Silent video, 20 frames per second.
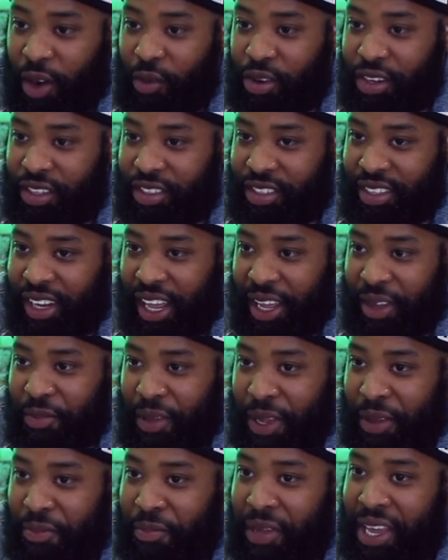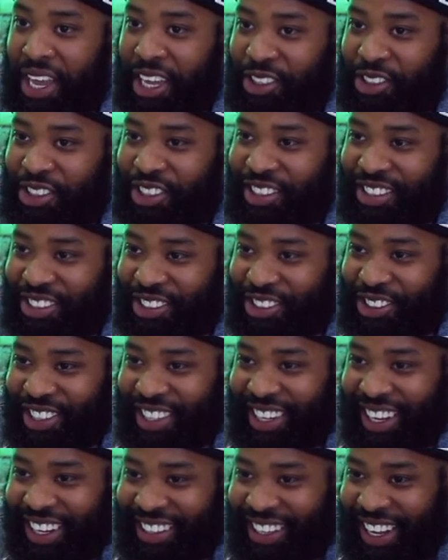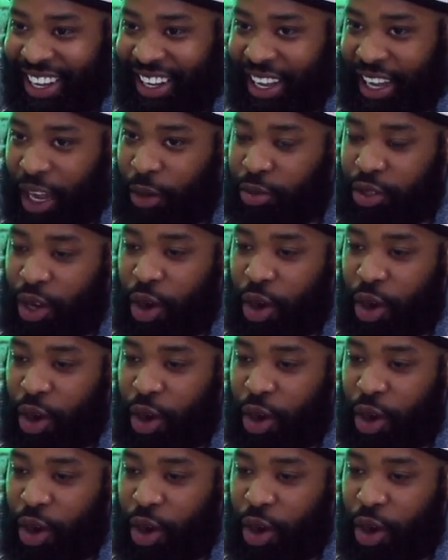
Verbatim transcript: I wanted to like make mansions and shit like that. Like I was